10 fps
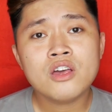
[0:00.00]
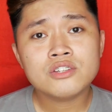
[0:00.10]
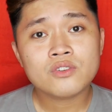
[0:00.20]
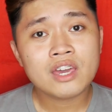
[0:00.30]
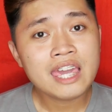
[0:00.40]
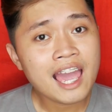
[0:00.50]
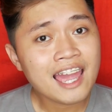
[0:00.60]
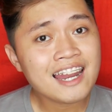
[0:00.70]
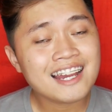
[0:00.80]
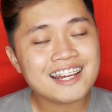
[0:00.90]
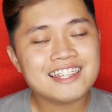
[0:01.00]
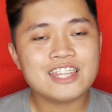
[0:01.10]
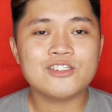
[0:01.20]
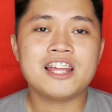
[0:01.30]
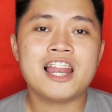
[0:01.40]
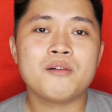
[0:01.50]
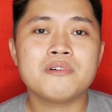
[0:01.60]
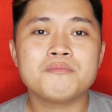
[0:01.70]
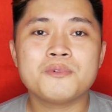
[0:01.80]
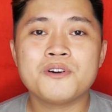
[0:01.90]
So ayan, hanggang dito na
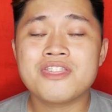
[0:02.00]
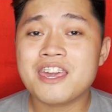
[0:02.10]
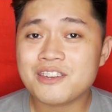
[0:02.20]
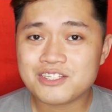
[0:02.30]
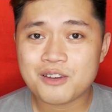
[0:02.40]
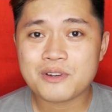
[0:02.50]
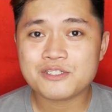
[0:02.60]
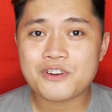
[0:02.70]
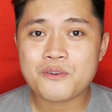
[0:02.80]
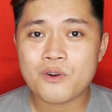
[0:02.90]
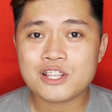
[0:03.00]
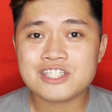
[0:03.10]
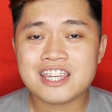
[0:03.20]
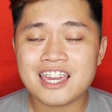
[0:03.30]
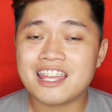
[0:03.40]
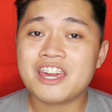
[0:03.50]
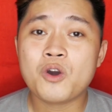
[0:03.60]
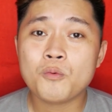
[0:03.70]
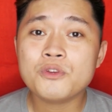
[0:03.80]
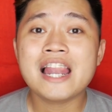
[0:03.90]
lamang po. Thank you so much for watching and I
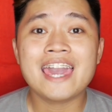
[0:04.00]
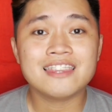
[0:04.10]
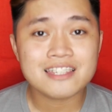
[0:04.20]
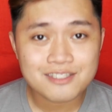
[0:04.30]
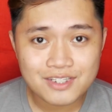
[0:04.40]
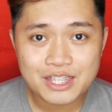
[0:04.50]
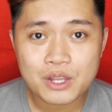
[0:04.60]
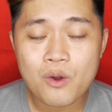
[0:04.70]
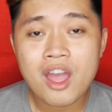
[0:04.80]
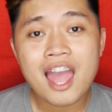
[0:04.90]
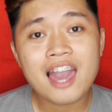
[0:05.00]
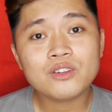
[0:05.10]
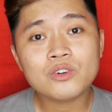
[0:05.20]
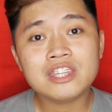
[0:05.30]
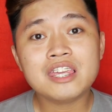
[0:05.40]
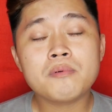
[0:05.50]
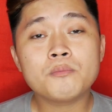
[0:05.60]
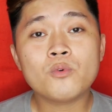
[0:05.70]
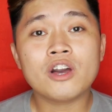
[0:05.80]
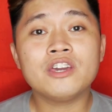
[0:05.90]
hope you like this video. At kung hindi pa
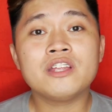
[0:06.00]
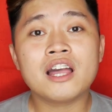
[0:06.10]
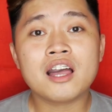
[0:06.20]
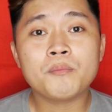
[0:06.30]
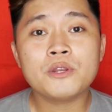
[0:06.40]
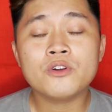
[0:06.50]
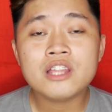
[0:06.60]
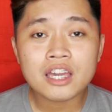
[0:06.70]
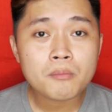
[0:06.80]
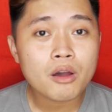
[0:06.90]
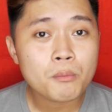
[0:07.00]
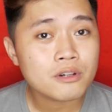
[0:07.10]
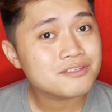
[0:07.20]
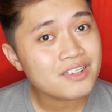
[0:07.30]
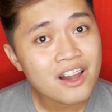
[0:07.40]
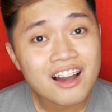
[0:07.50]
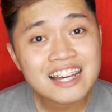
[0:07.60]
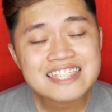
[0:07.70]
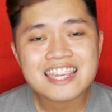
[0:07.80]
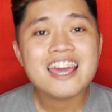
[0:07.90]
po kayo nakakapanood ng iba ko pang vlogs,